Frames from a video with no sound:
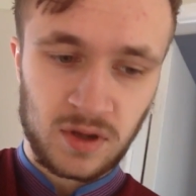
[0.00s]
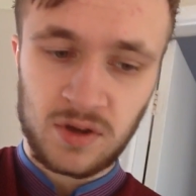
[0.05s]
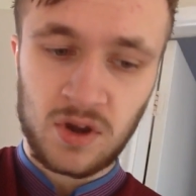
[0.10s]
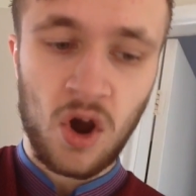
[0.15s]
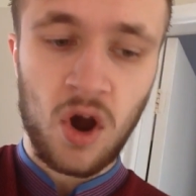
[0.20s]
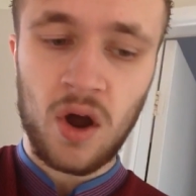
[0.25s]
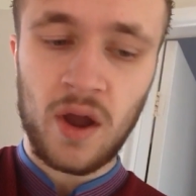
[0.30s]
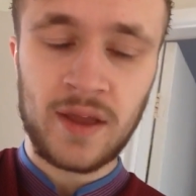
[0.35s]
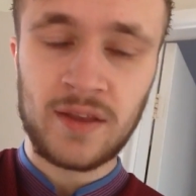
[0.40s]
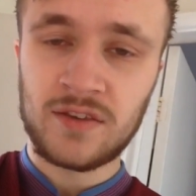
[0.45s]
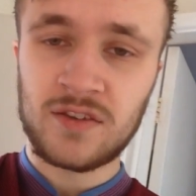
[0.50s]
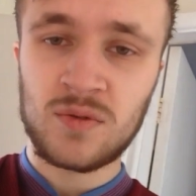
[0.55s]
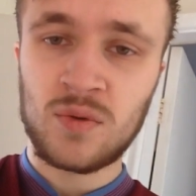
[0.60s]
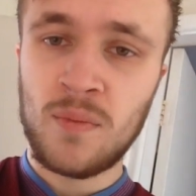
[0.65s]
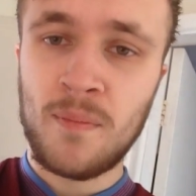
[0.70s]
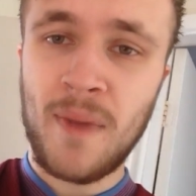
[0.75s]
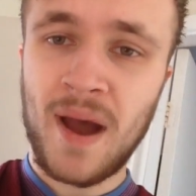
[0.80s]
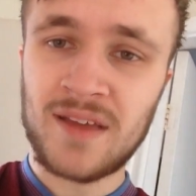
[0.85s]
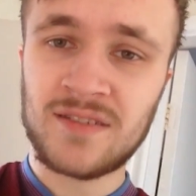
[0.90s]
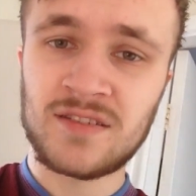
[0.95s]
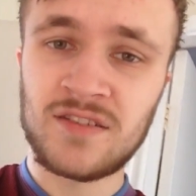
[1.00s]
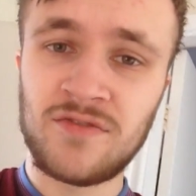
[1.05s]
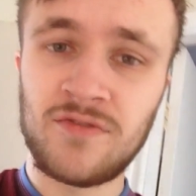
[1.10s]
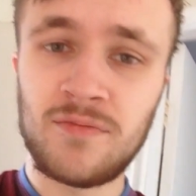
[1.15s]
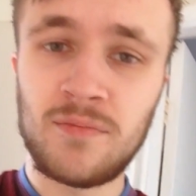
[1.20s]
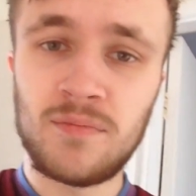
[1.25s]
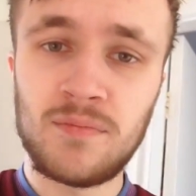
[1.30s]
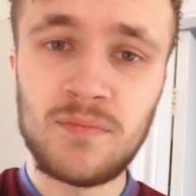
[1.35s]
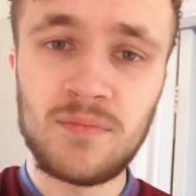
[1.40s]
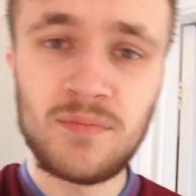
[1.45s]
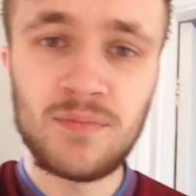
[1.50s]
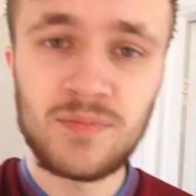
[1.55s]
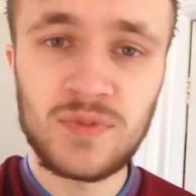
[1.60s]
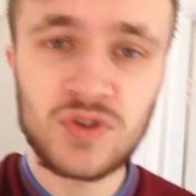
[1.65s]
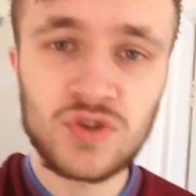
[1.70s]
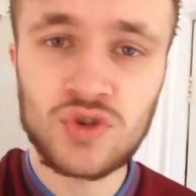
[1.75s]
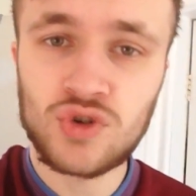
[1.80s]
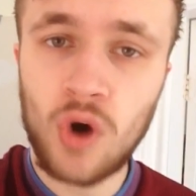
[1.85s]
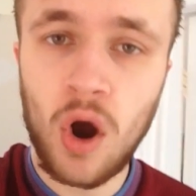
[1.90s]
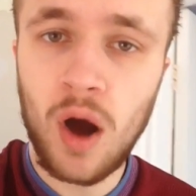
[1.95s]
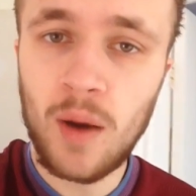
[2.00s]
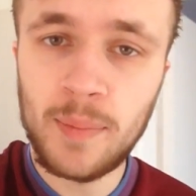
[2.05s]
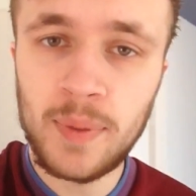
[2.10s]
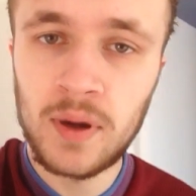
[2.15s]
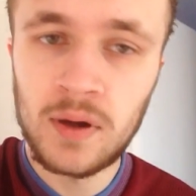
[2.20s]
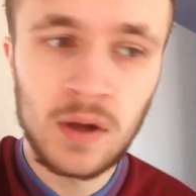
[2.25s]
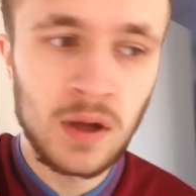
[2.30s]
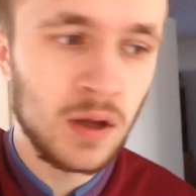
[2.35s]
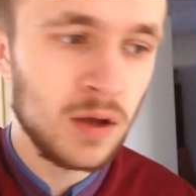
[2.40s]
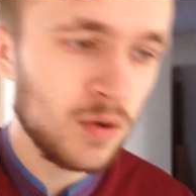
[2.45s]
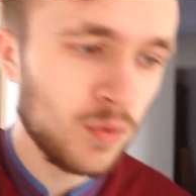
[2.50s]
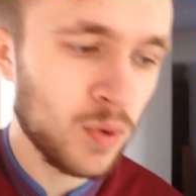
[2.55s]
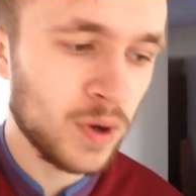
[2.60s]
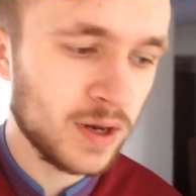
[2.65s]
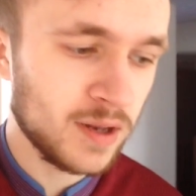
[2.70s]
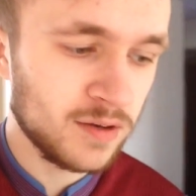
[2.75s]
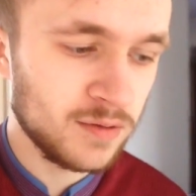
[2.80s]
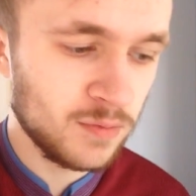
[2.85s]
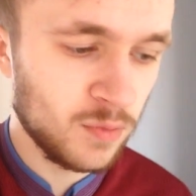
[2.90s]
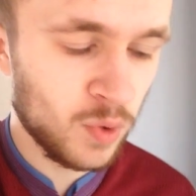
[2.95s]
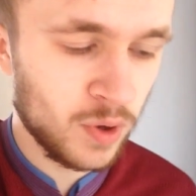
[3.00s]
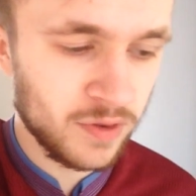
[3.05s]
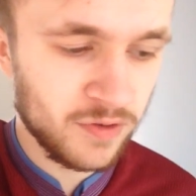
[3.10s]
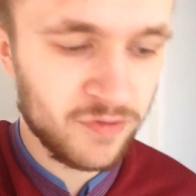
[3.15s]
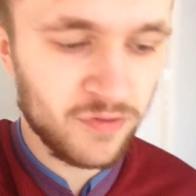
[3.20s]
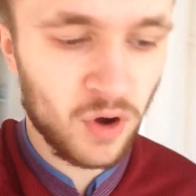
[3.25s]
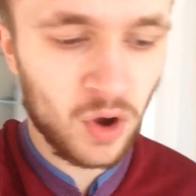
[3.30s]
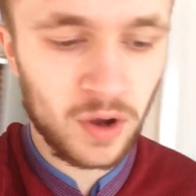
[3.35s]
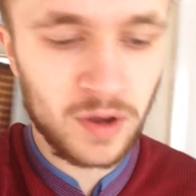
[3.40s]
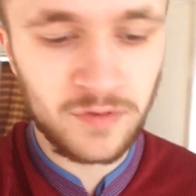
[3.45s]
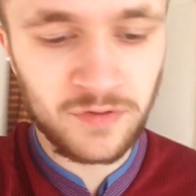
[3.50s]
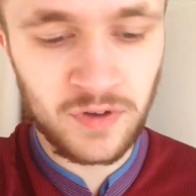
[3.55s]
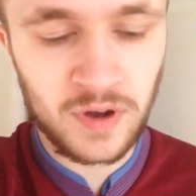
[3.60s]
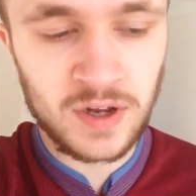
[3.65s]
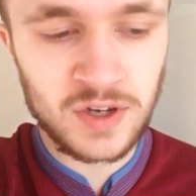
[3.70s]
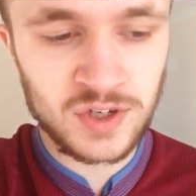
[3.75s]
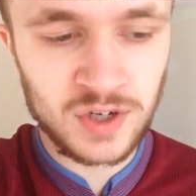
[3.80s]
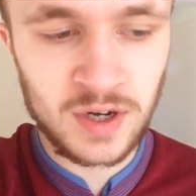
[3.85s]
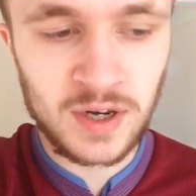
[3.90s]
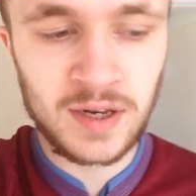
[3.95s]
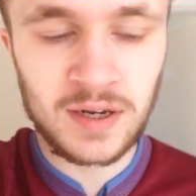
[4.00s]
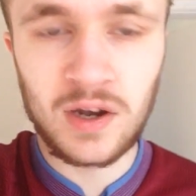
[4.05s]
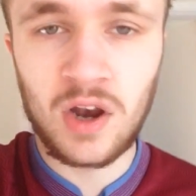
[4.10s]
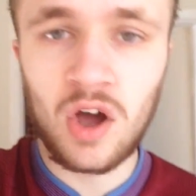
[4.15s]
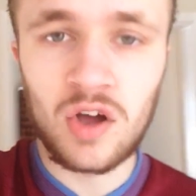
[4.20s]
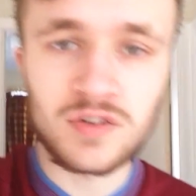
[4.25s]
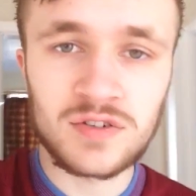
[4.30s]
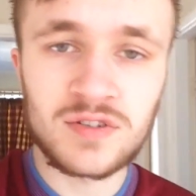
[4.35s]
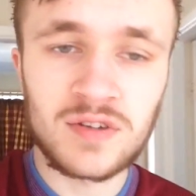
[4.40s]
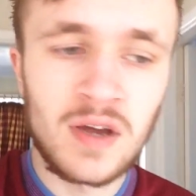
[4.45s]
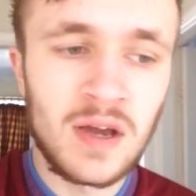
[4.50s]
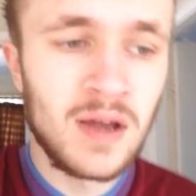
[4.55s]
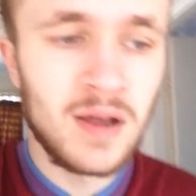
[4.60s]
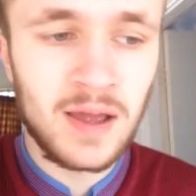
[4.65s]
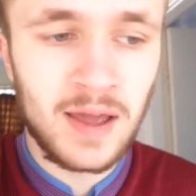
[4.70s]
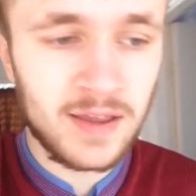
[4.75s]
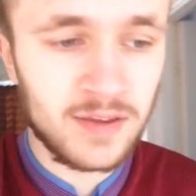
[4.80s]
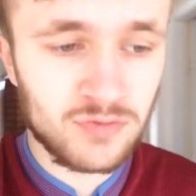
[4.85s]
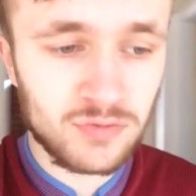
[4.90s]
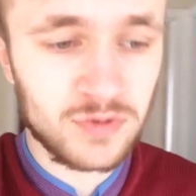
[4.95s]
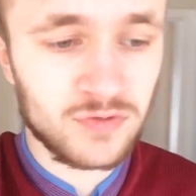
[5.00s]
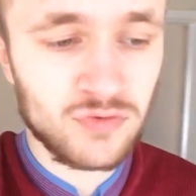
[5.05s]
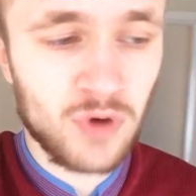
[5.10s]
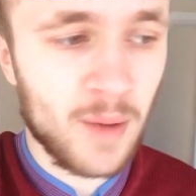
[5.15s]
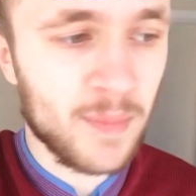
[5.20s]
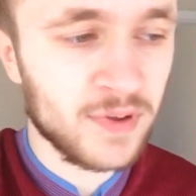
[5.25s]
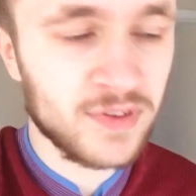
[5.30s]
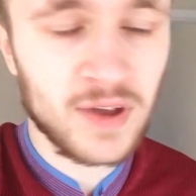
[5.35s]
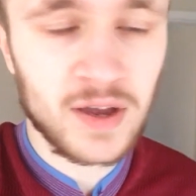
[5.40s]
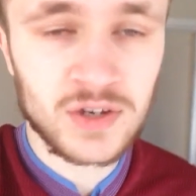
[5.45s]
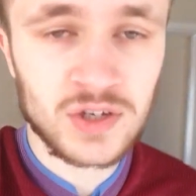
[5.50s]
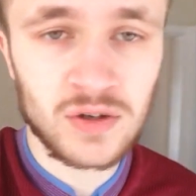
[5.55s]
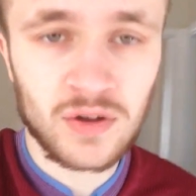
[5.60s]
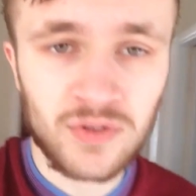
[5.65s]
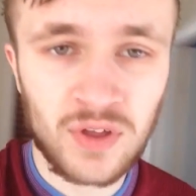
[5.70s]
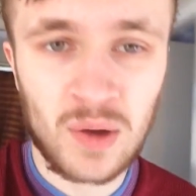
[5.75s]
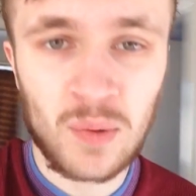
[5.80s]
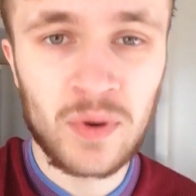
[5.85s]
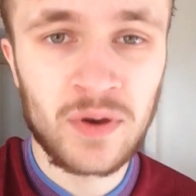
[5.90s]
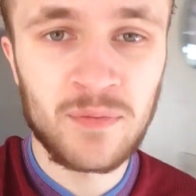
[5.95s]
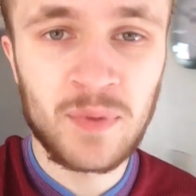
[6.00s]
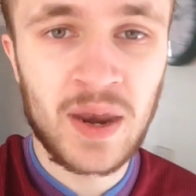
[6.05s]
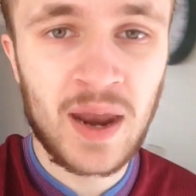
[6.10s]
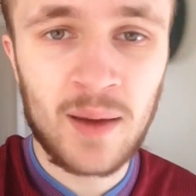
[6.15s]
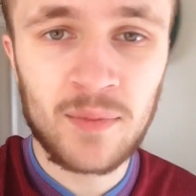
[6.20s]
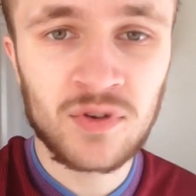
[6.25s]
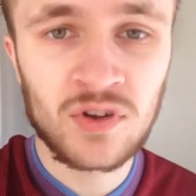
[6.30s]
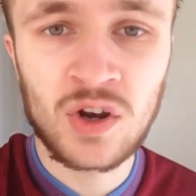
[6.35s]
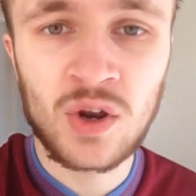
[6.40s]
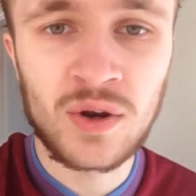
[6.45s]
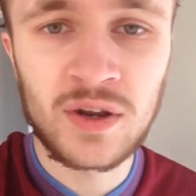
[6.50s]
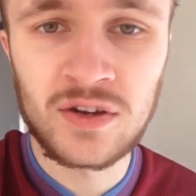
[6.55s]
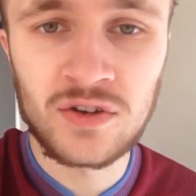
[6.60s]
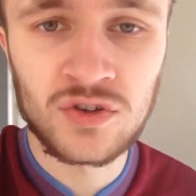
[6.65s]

got into a massive strop when the fight had finished and he'd lost, his reputation, I think, would have been absolutely